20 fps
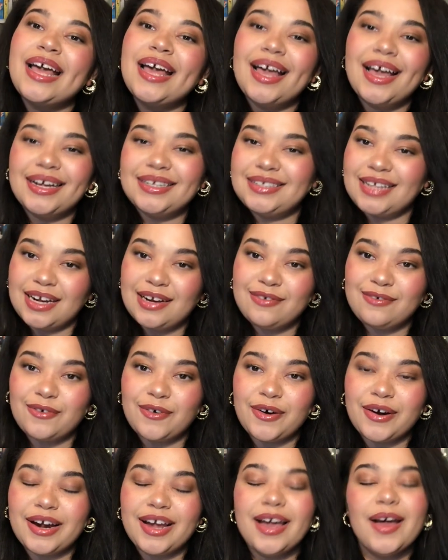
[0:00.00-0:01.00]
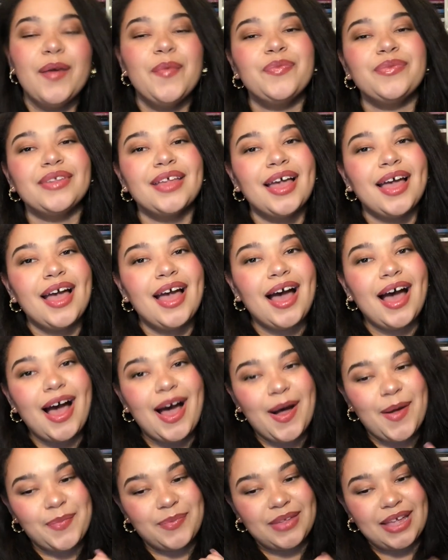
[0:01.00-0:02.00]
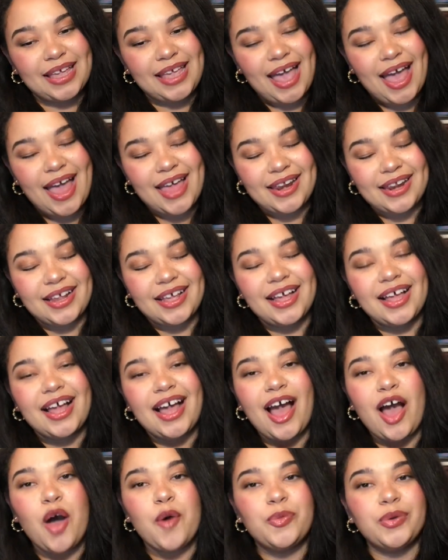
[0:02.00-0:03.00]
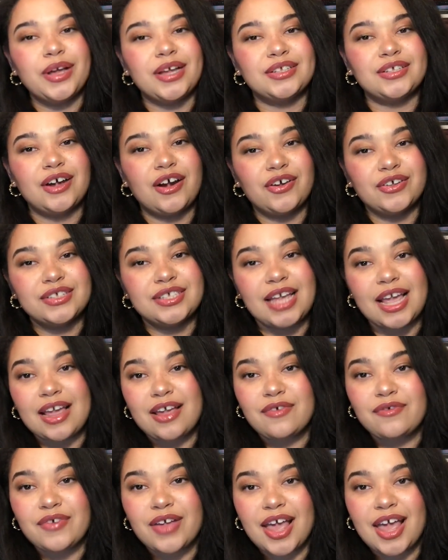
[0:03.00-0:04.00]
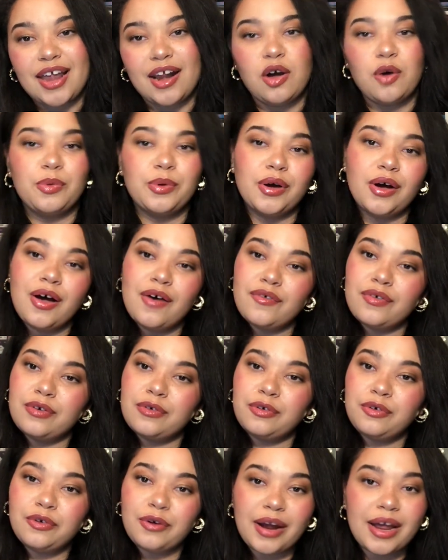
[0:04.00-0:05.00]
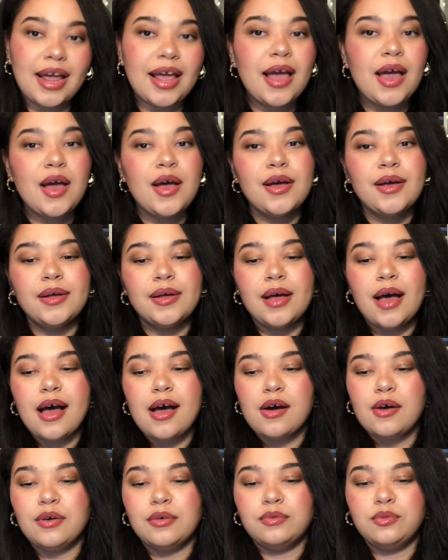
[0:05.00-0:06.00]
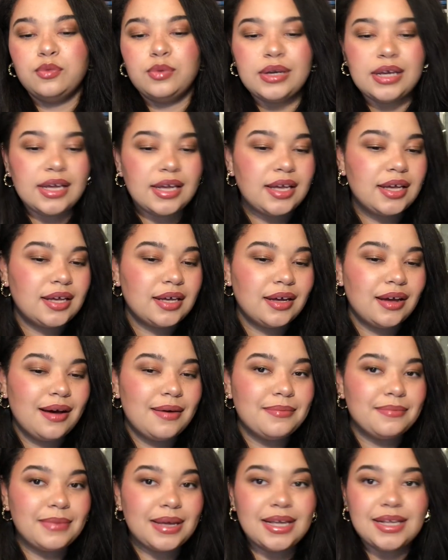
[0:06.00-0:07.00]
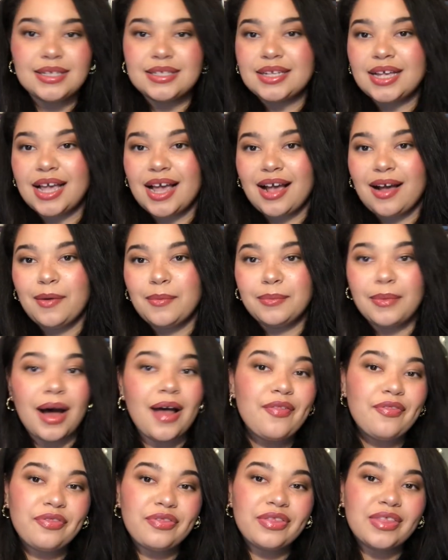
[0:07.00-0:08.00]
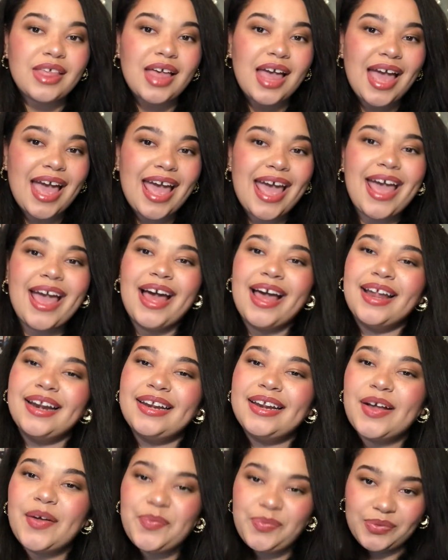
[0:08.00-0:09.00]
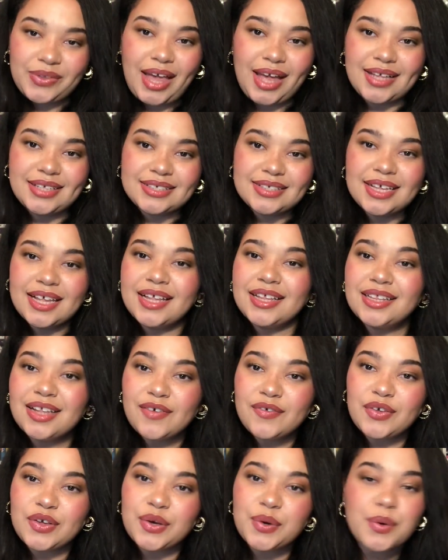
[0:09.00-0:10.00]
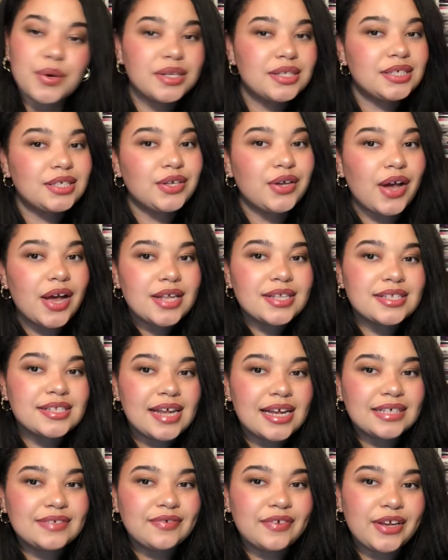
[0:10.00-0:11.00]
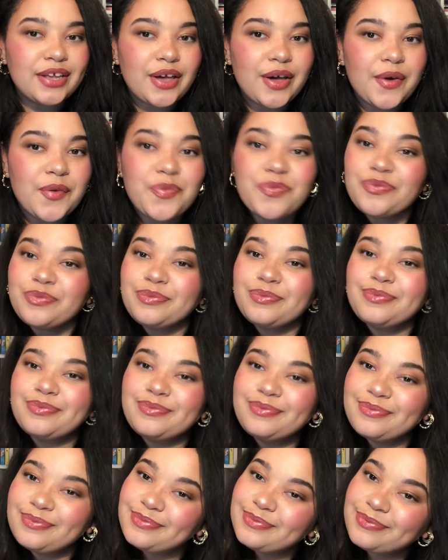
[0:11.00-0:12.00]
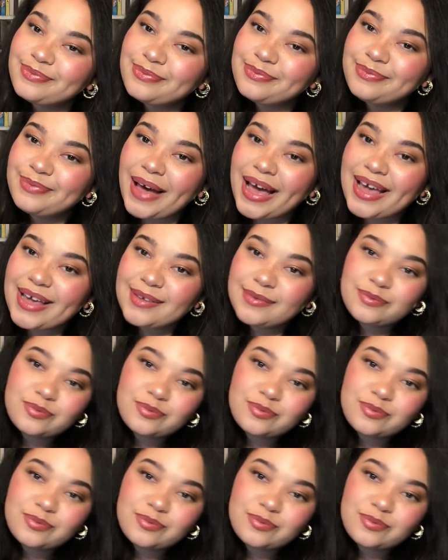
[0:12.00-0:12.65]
excited for it. Again, I hope you guys are all safe, and I hope you all have a great week, amazing month, and yes, love you. See you guys in the next video. Bye.